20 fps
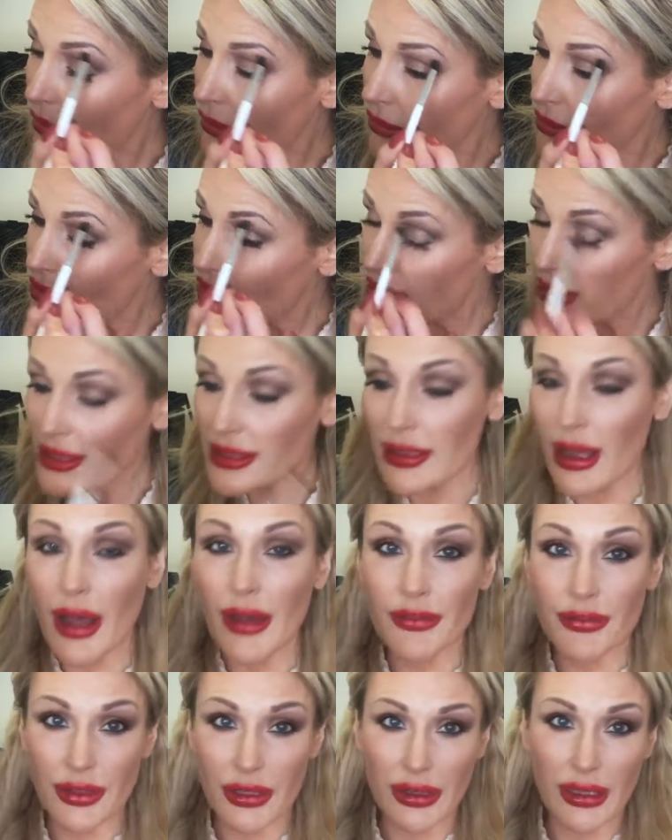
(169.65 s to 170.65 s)
and it'll
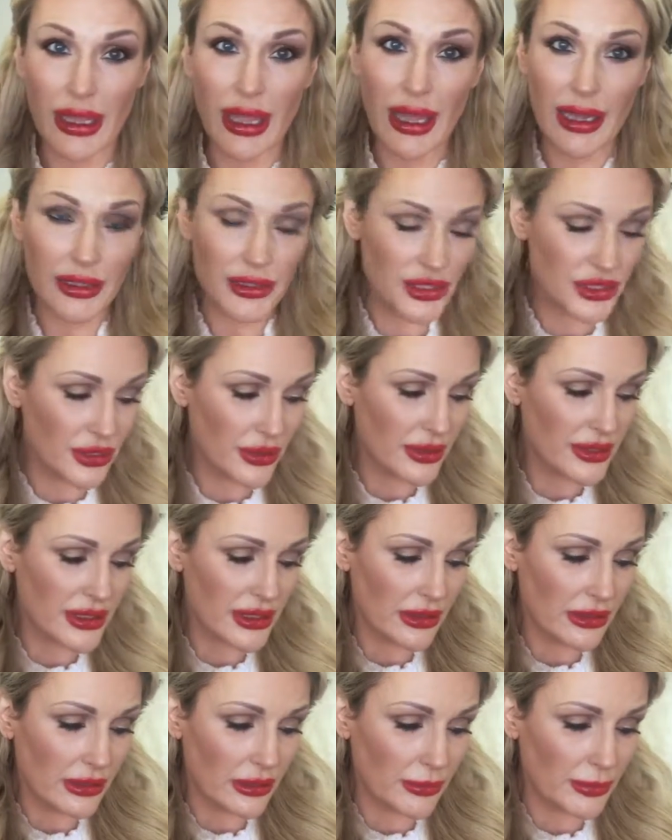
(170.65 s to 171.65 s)
just soften the edge so
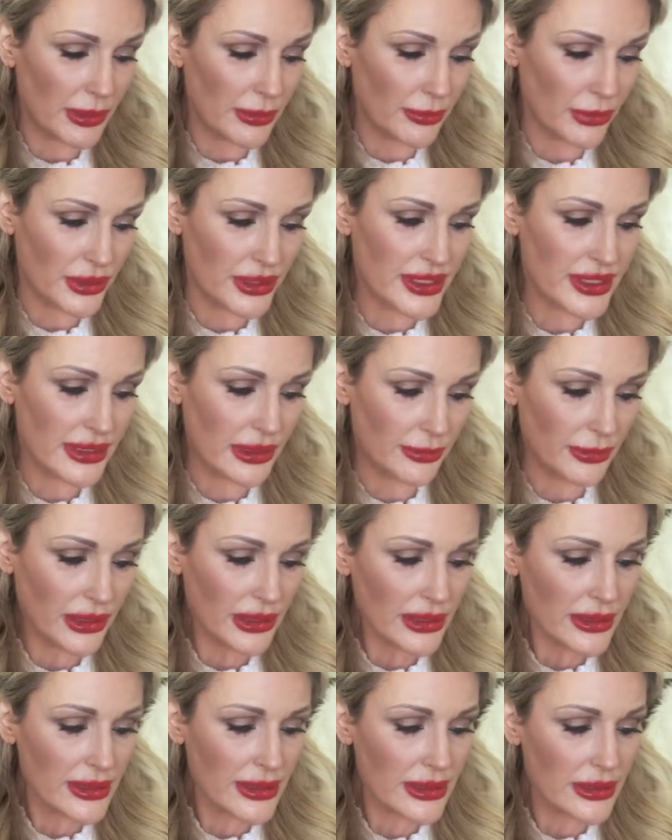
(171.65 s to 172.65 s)
it's a little bit more
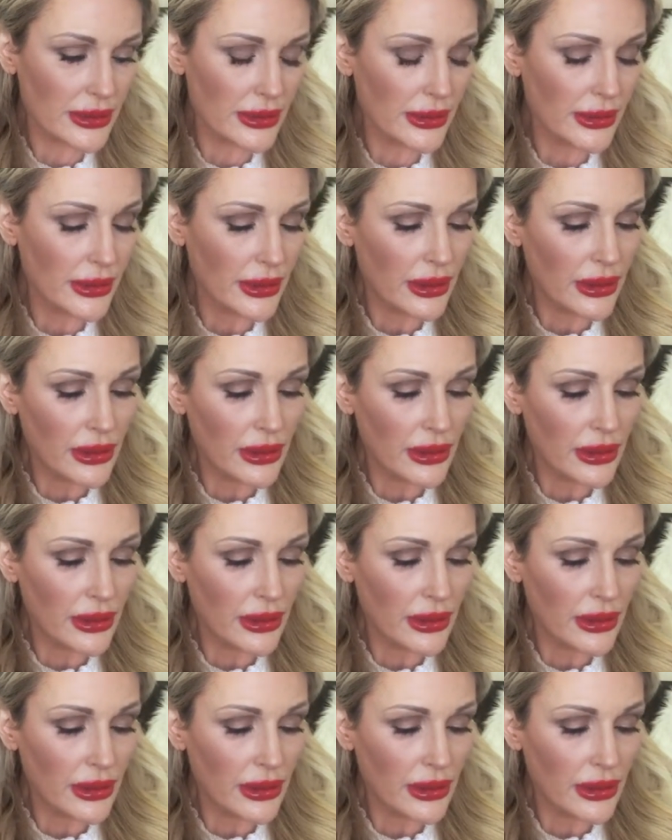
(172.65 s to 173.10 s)
seamless.